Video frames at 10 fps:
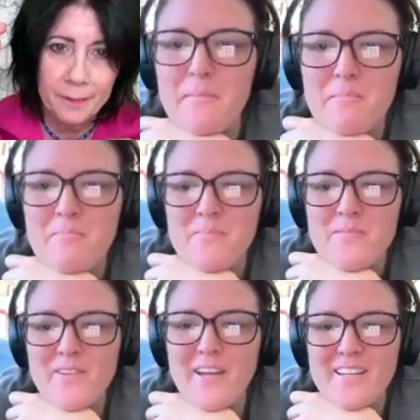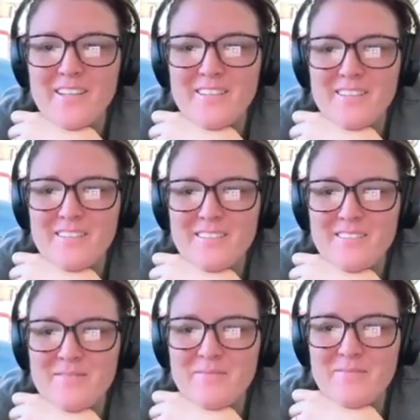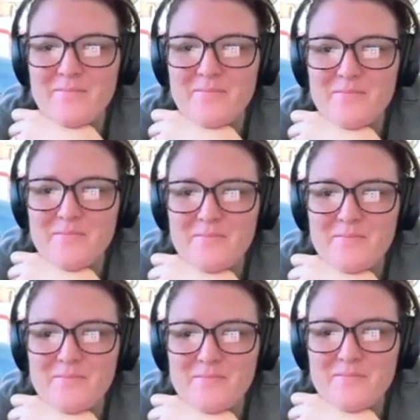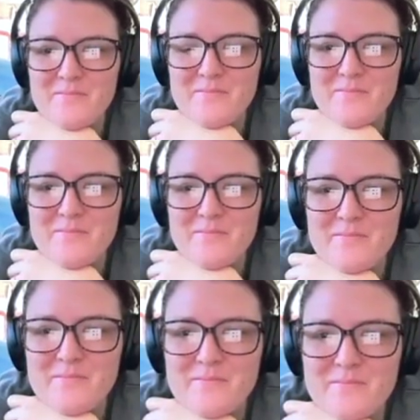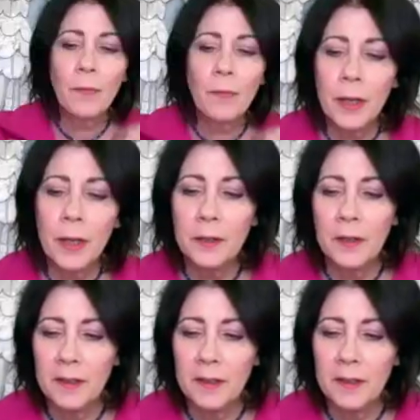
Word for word: Sam. Sam. Sam. So I'm testing for Sam. Um, all right, good.